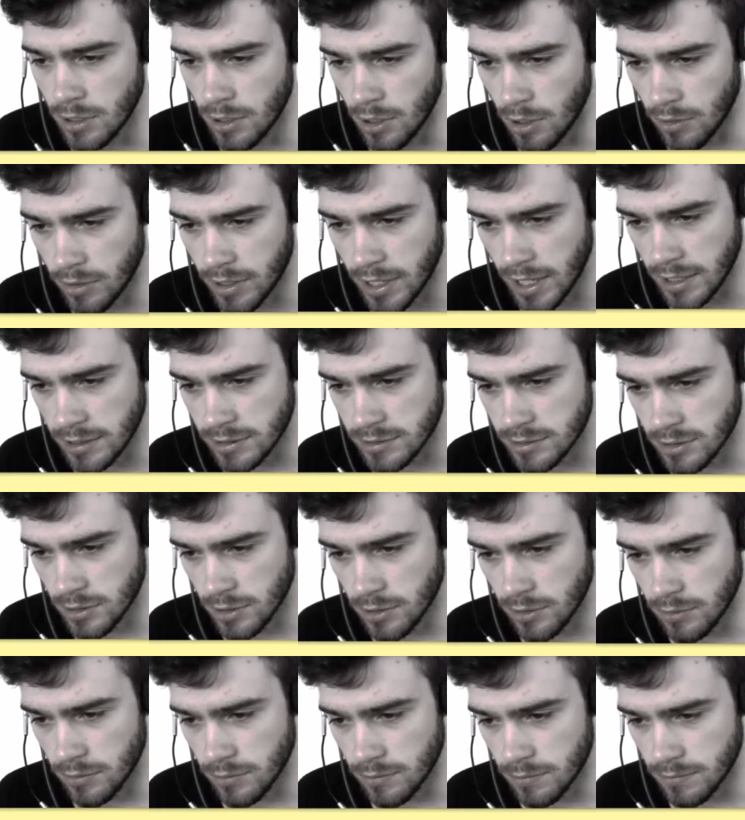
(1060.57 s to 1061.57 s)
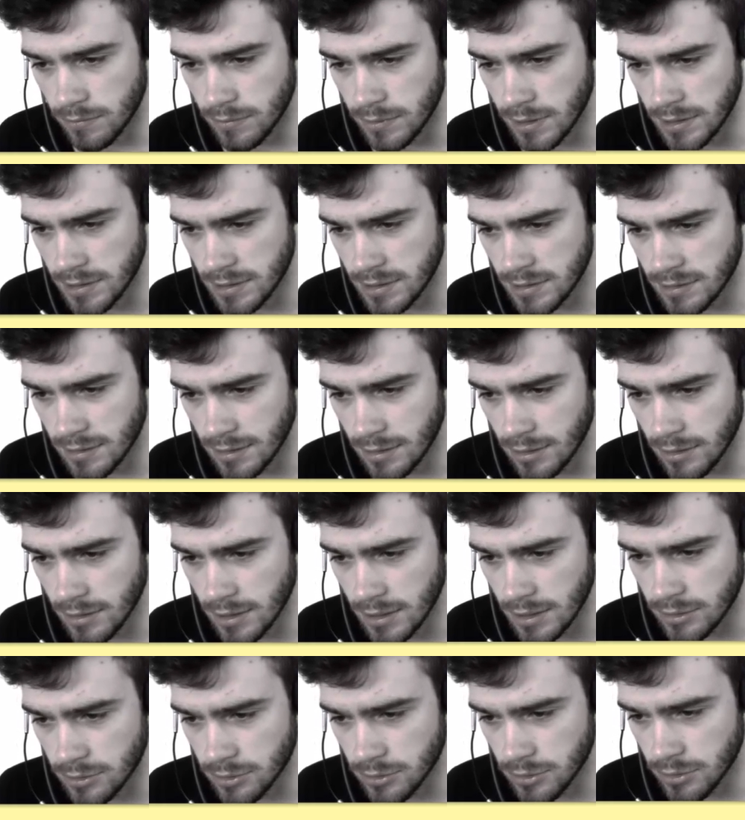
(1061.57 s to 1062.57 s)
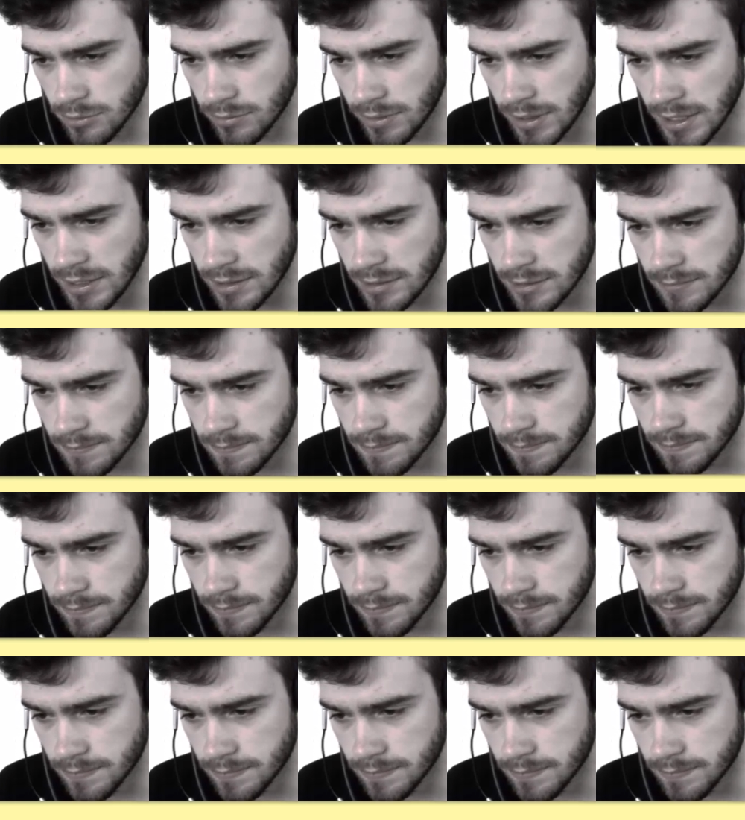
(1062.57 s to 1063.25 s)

Okay, so this isn't looking too great.